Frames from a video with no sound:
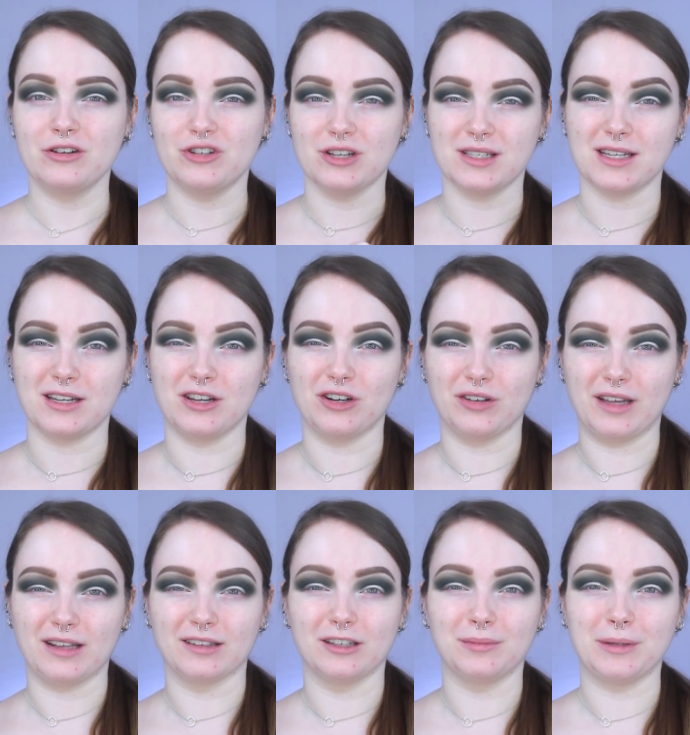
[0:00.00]
just to, you know,
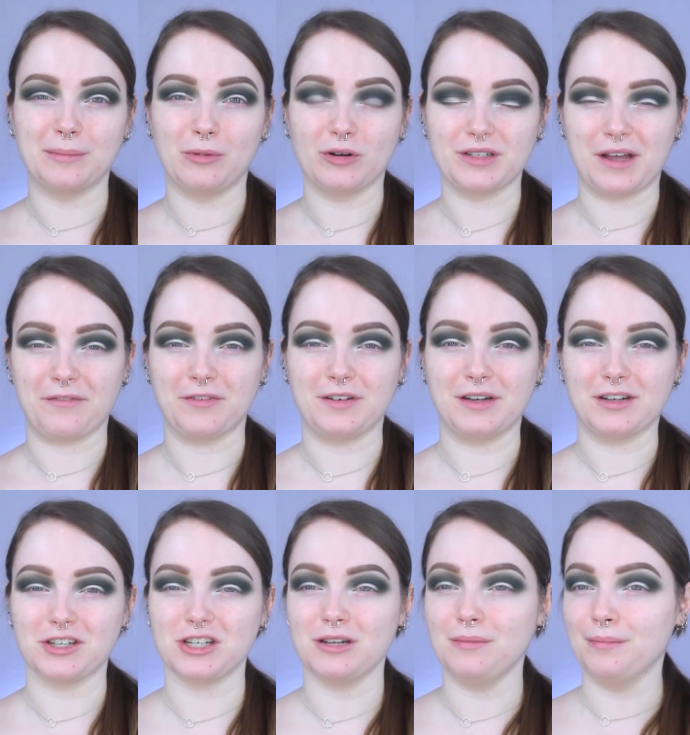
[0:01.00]
get a little bit more
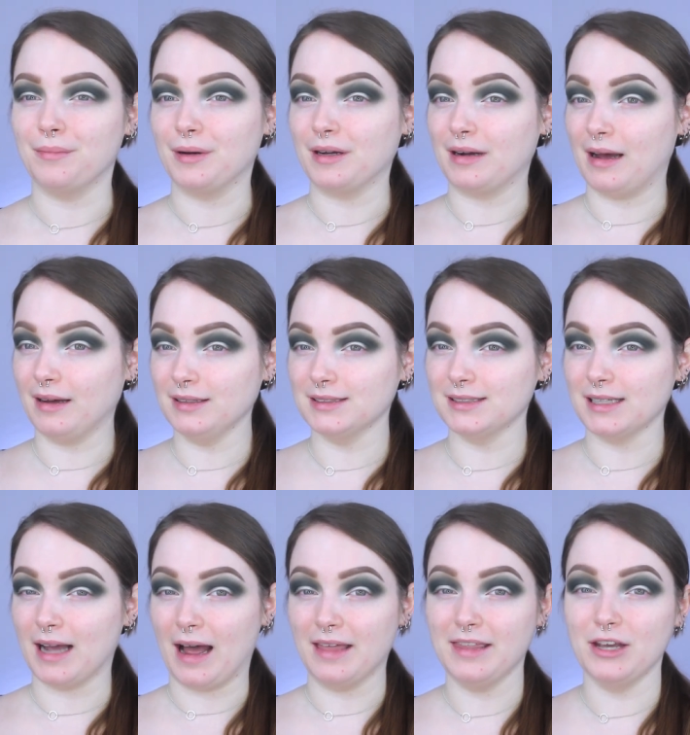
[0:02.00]
definition. But
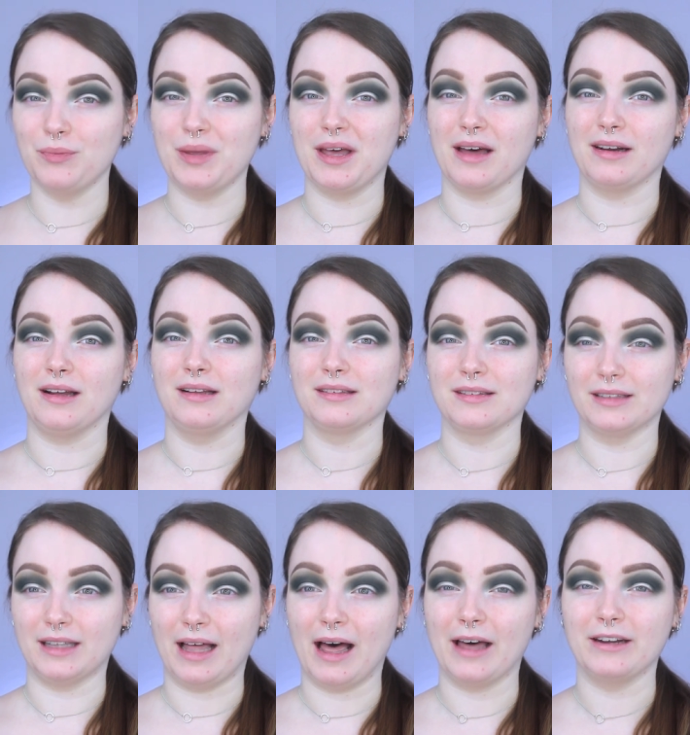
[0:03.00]
honestly, I think we got a
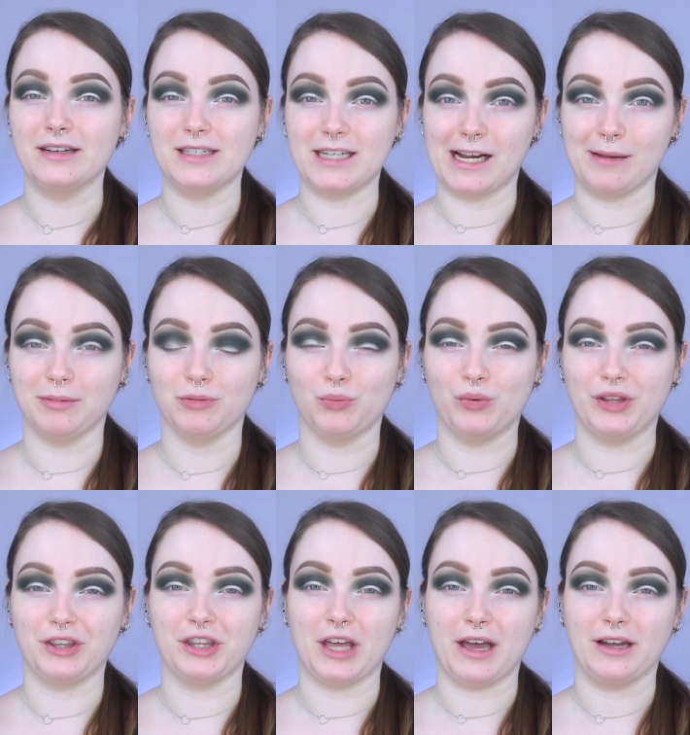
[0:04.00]
lot of depth
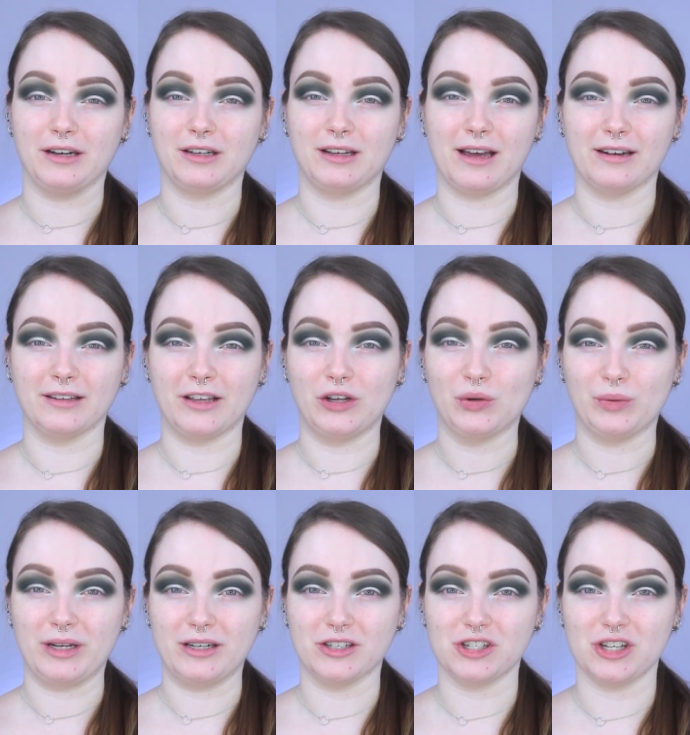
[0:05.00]
with that kind of like
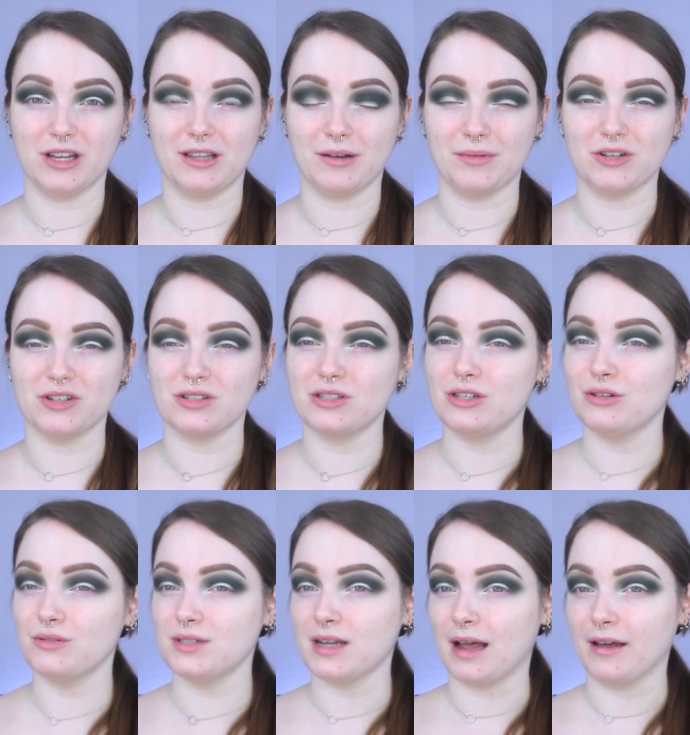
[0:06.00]
greenish shade that we just
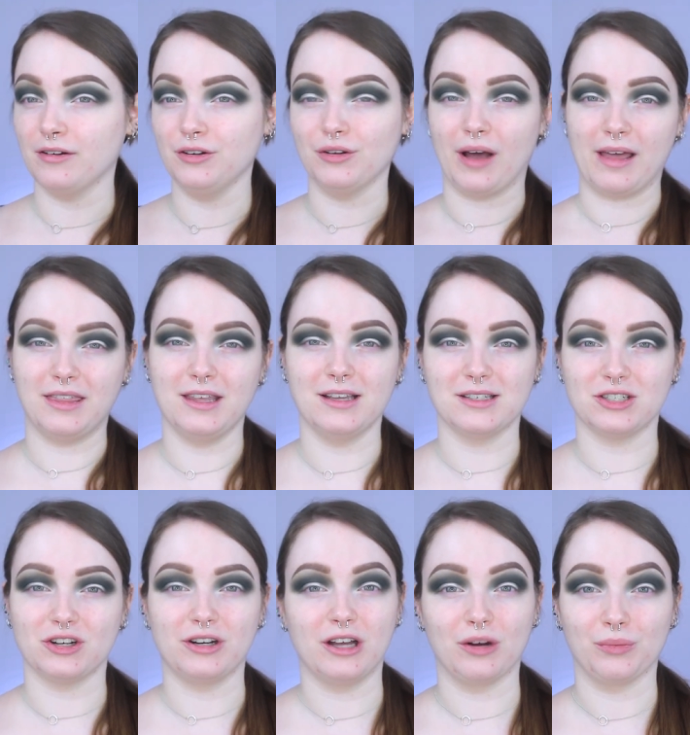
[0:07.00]
used. I don't know, I think it's
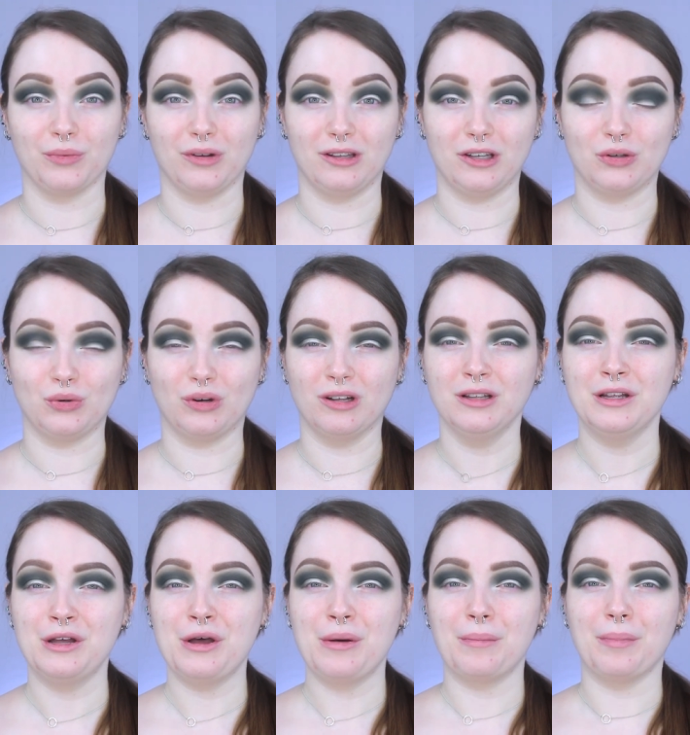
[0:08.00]
turning out really cool.
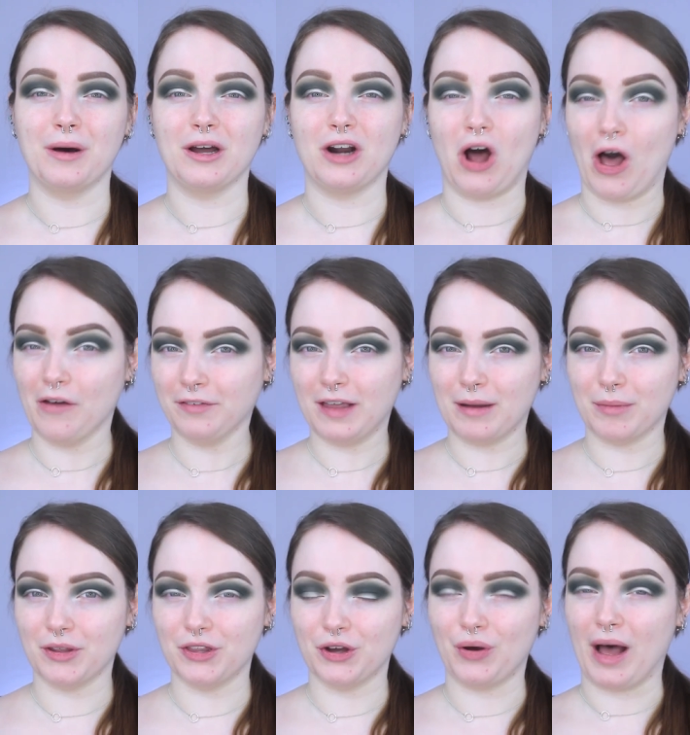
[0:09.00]
But off
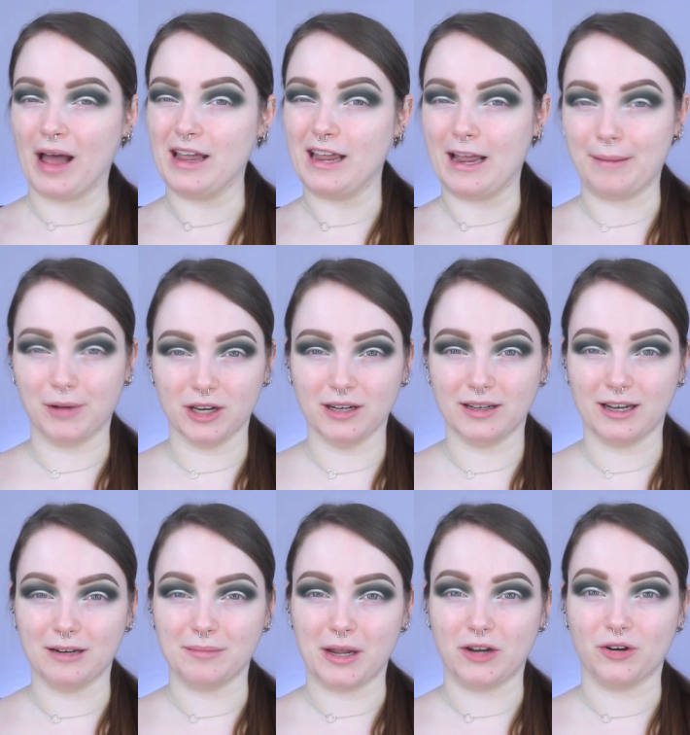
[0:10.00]
camera though, I am going to
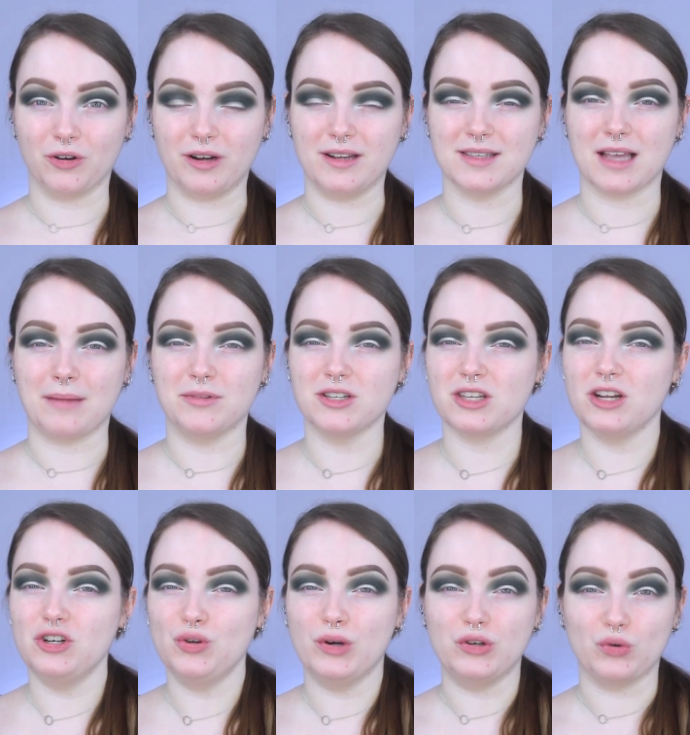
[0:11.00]
cut my crease. I'm just
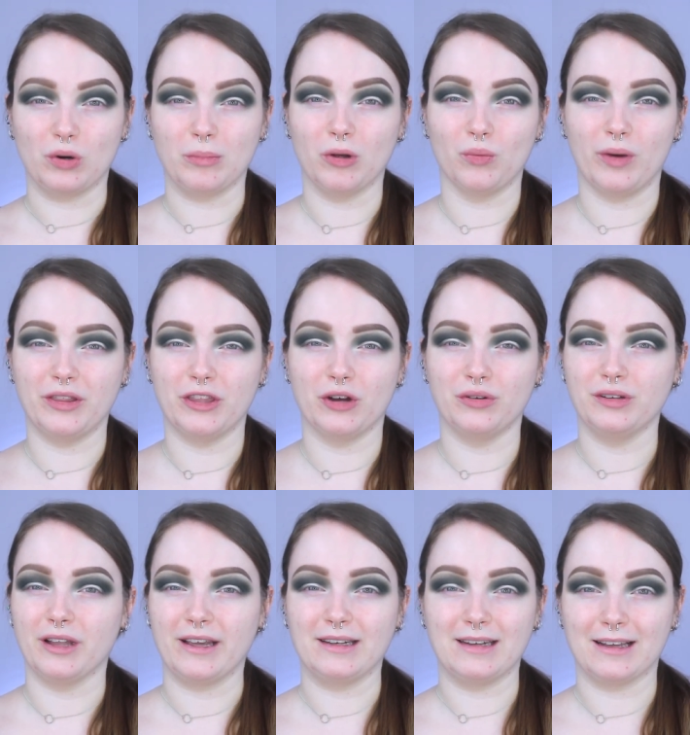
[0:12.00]
going to do a normal one though,
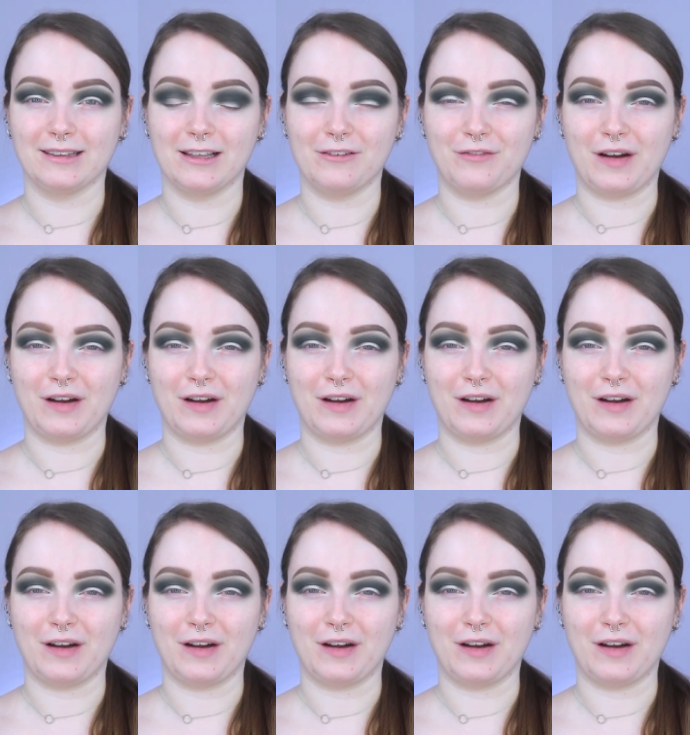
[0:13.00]
like nothing